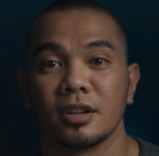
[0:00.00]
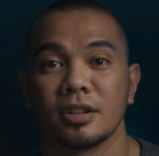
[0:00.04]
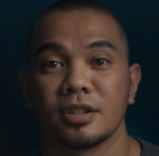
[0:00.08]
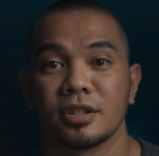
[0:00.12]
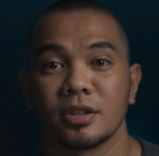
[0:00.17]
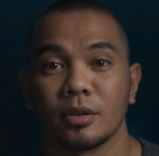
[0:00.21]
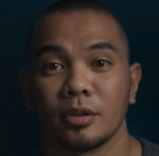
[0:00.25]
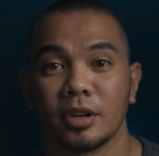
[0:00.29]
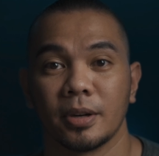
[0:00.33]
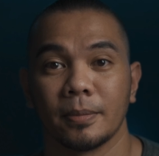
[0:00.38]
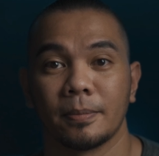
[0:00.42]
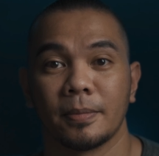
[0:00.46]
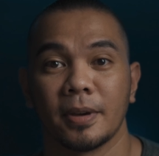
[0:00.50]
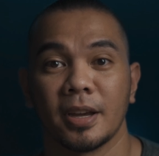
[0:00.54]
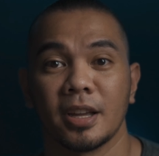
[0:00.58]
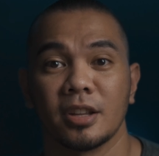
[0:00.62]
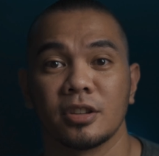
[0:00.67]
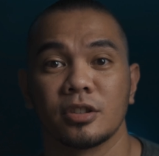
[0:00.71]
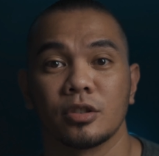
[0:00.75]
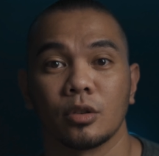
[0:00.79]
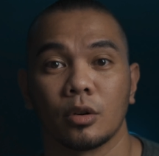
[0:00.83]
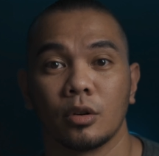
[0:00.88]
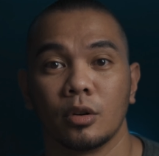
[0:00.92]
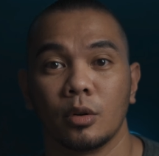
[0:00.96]
So it
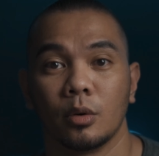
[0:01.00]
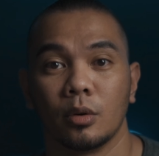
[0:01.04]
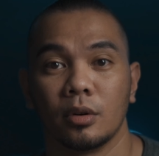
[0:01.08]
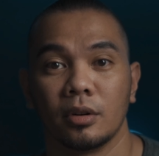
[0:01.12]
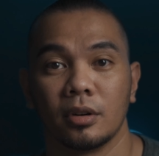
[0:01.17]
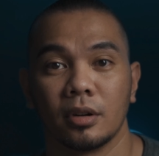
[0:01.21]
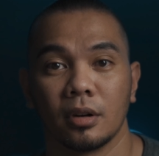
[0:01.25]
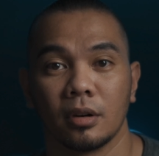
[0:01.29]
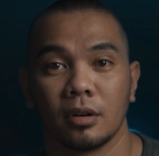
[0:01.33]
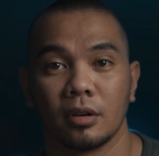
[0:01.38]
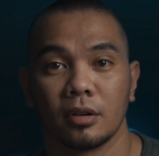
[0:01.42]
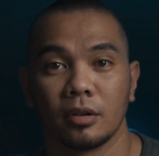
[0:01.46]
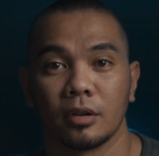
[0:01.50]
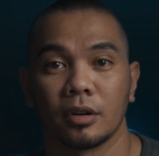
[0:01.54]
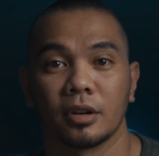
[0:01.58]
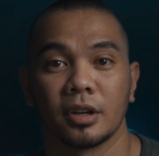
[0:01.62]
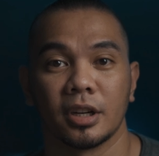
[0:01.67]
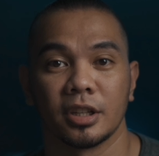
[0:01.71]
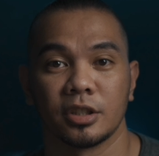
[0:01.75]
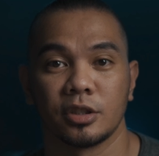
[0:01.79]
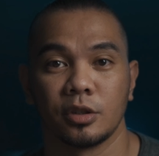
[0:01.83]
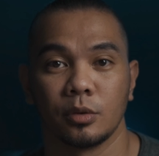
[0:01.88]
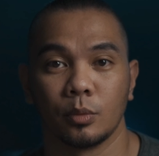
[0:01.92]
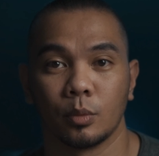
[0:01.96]
depends on the look
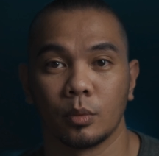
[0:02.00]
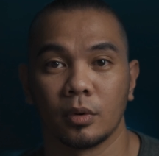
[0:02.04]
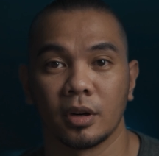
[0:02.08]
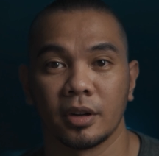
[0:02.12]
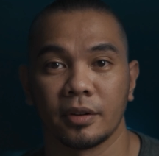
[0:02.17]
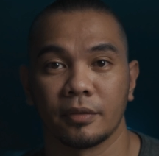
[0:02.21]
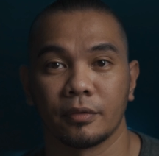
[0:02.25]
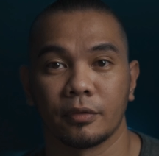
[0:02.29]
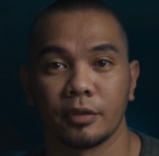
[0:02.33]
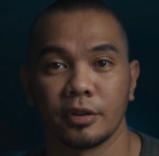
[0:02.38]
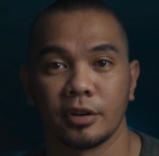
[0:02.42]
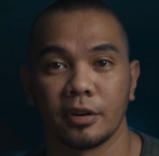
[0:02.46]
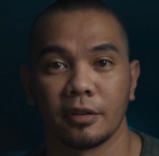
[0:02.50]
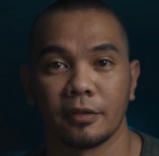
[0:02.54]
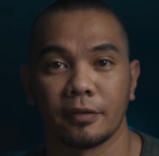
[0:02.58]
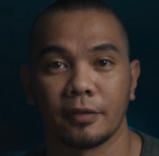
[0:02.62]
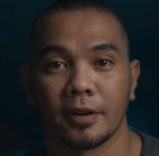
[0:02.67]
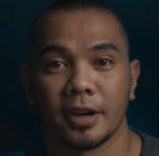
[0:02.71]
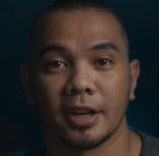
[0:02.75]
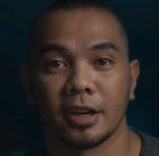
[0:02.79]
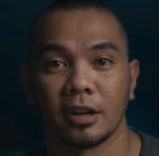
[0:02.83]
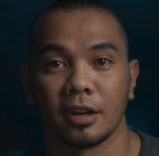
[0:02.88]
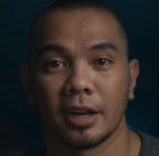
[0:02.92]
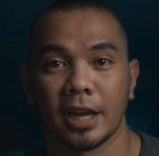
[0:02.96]
that you want for your
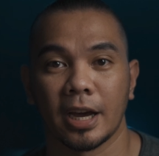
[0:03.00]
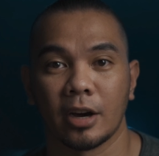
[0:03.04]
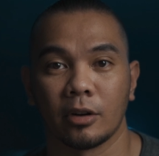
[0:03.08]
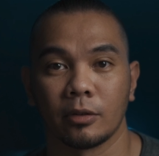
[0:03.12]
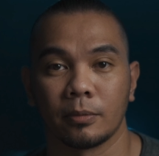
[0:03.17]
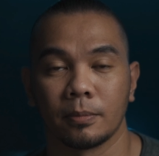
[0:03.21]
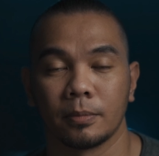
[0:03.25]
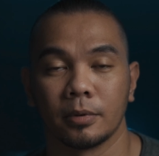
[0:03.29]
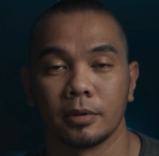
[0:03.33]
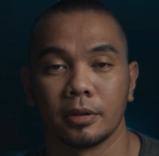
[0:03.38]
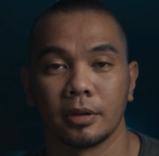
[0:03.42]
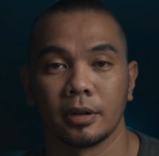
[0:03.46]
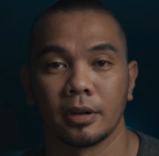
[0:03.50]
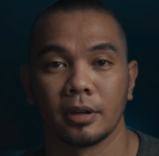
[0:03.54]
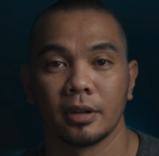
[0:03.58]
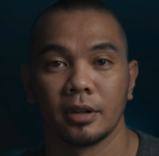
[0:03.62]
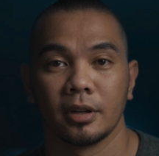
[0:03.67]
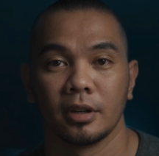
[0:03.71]
final output.